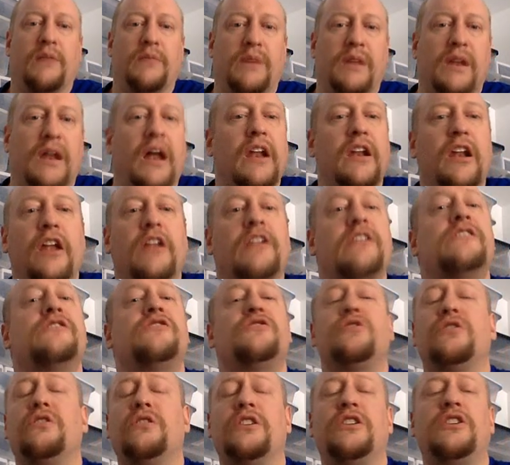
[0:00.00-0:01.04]
But I
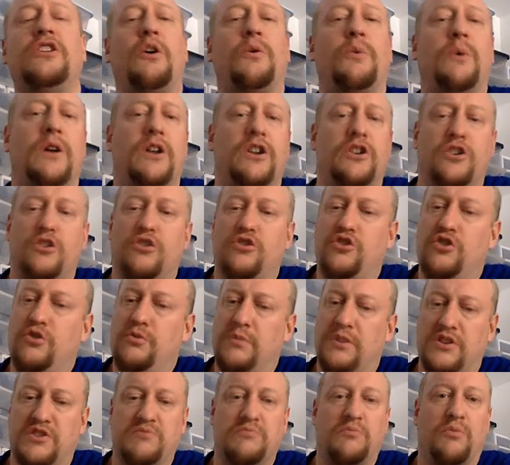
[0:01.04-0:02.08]
certainly don't want to do too
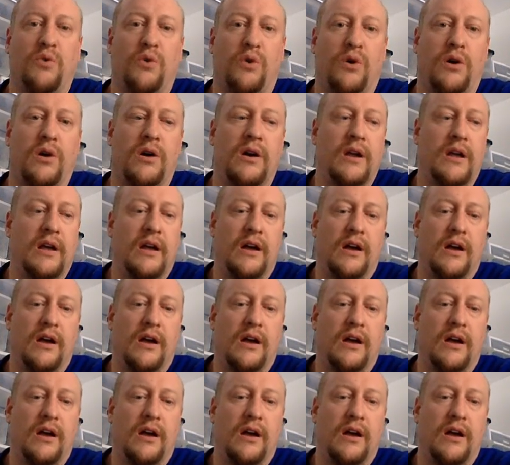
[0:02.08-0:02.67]
much more